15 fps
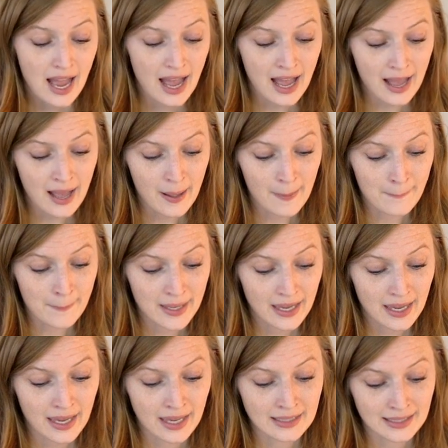Um,
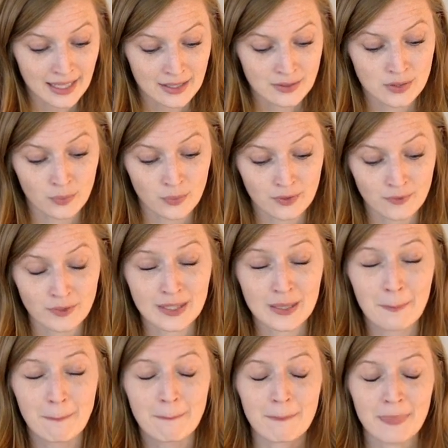and yeah, so one of
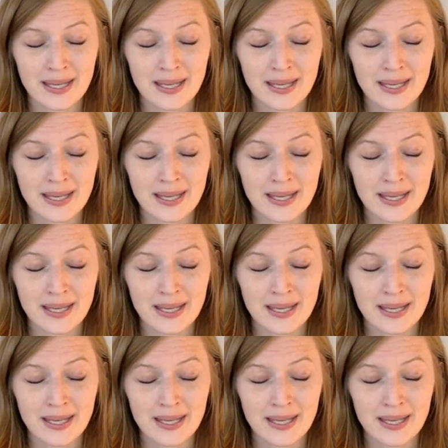the